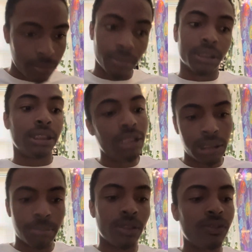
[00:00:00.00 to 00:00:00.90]
which is the
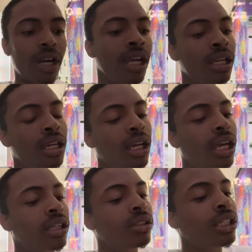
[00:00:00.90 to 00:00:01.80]
little small fry.
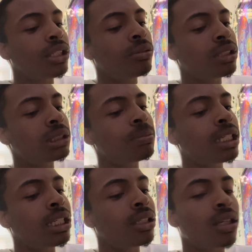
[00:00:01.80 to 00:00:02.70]
Echo, can you
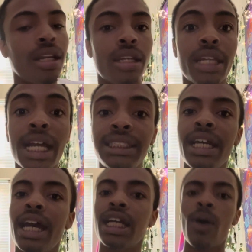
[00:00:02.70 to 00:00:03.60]
explain? Did I say
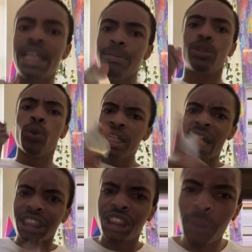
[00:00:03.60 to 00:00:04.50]
Echo? I keep doing
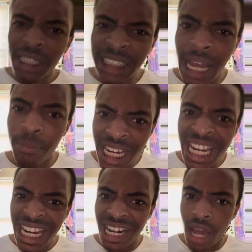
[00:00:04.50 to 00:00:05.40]
that shit. What does that
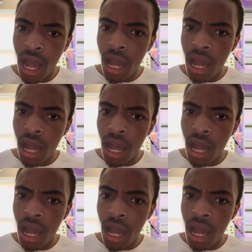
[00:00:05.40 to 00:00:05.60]
mean?